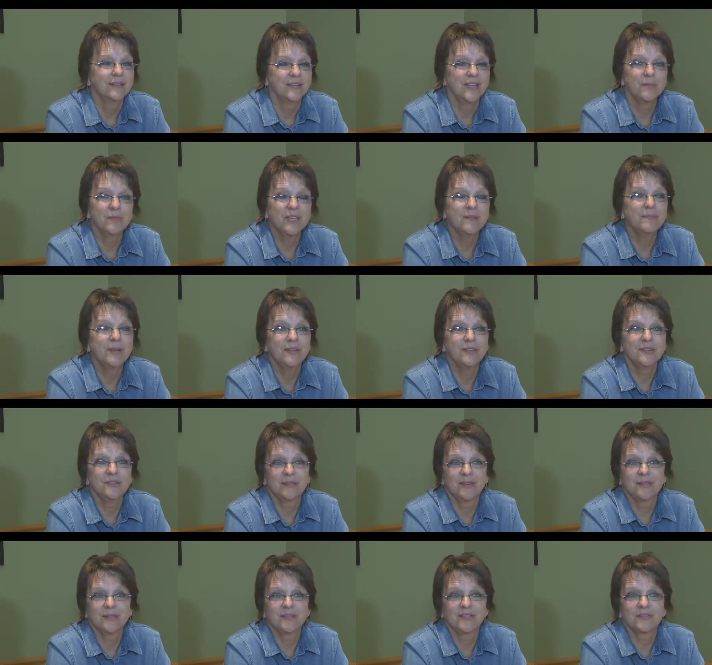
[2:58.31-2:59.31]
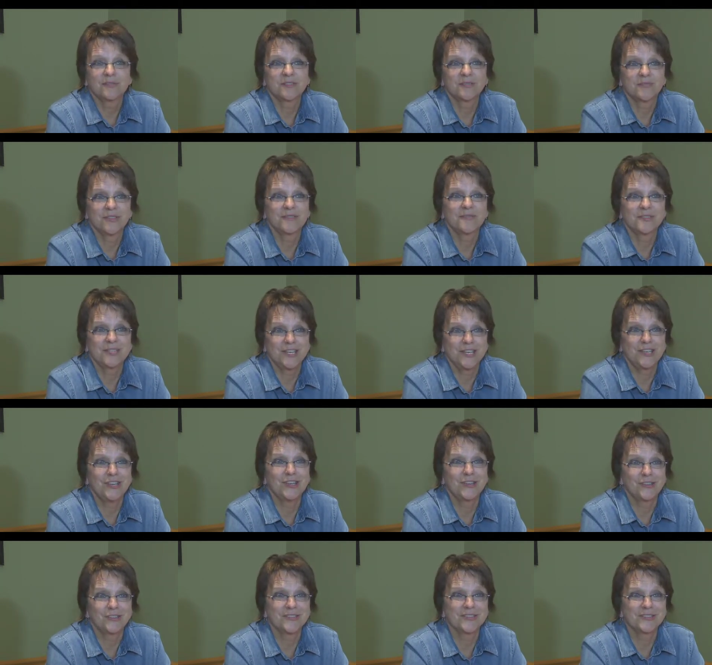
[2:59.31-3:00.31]
Now, we had been doing this for 15
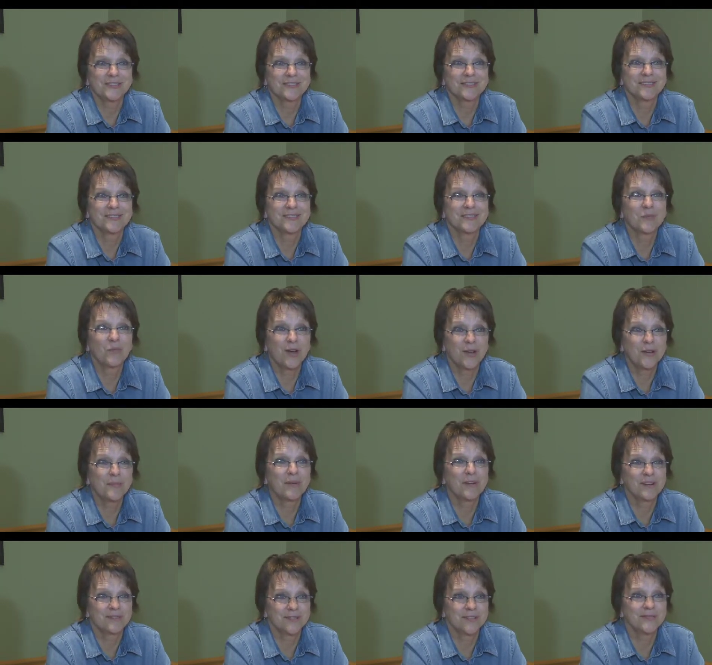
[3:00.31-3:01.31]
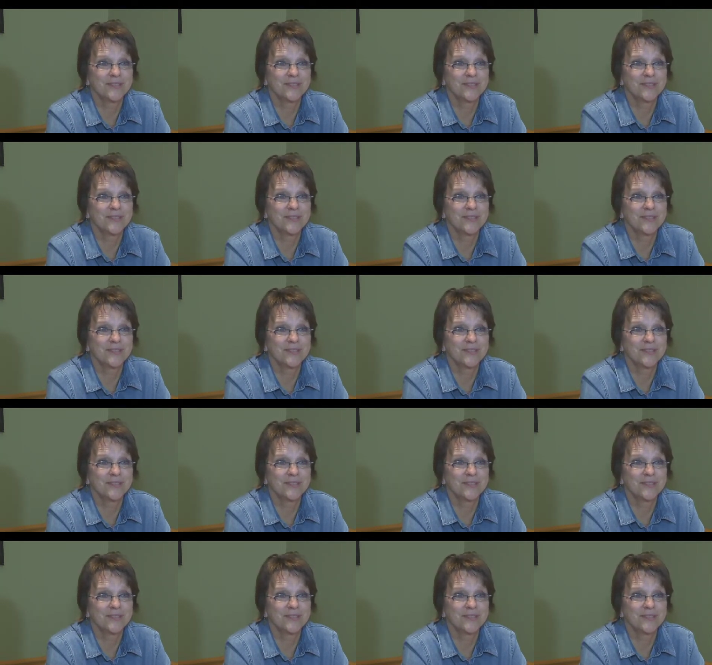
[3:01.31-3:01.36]
years, the water park for